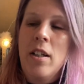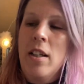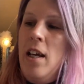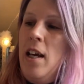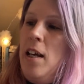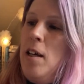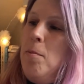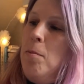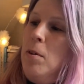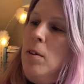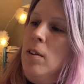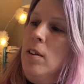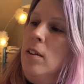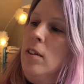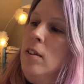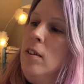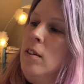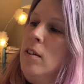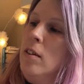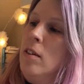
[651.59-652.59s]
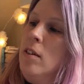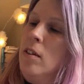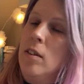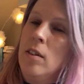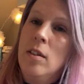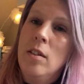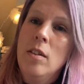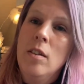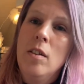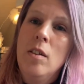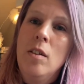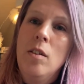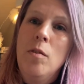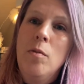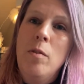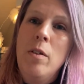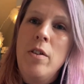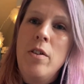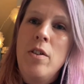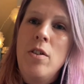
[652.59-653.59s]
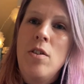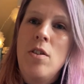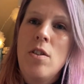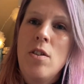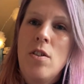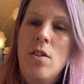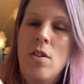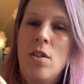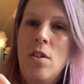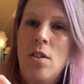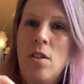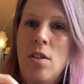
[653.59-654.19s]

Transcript: cable where you just